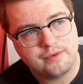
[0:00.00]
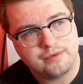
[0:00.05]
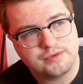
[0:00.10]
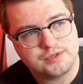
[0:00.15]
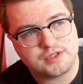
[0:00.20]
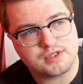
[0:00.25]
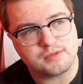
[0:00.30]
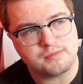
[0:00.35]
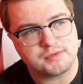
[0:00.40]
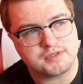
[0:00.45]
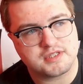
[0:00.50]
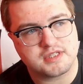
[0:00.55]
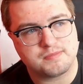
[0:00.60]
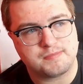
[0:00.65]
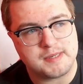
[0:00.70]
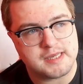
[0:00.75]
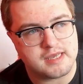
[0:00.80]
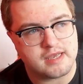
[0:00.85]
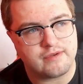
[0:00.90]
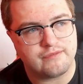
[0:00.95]
someone
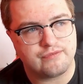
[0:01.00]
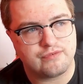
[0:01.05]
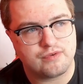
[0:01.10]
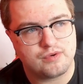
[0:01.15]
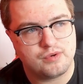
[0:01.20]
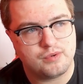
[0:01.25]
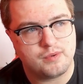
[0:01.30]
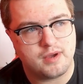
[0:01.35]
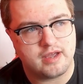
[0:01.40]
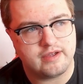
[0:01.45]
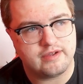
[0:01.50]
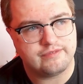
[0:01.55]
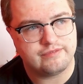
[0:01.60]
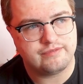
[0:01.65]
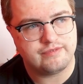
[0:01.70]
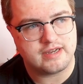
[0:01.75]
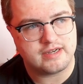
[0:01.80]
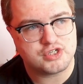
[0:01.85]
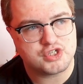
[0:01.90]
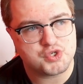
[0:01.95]
speaking through a
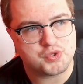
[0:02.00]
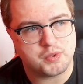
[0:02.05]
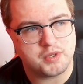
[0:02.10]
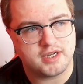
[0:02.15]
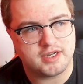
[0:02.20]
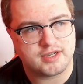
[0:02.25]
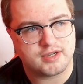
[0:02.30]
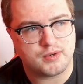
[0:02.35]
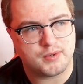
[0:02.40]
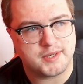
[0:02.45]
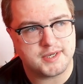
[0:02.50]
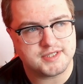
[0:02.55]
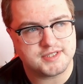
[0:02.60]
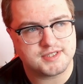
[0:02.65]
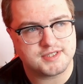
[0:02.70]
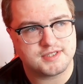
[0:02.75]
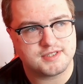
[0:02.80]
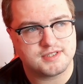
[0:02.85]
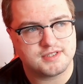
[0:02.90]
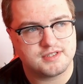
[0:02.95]

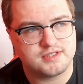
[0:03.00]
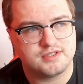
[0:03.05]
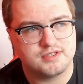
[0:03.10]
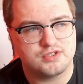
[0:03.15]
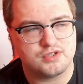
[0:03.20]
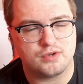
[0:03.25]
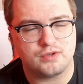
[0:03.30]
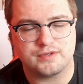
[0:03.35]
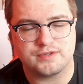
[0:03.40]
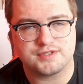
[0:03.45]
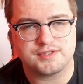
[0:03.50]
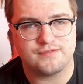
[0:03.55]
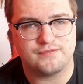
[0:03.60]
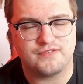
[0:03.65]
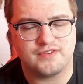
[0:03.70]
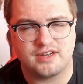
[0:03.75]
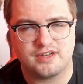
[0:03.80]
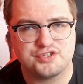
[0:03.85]
ventriloquist doll or something.